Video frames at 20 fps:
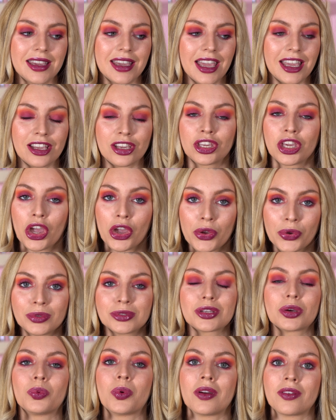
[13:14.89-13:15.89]
it
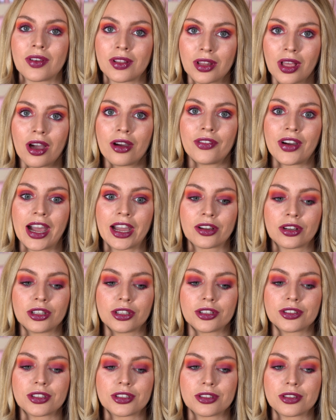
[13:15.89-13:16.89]
goes with a lot of eye
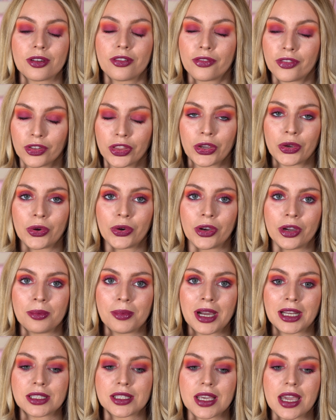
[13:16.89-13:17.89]
colours for the
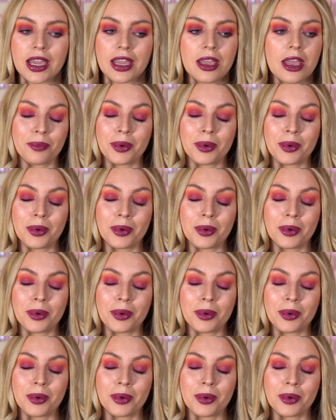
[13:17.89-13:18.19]
autumn I'd say.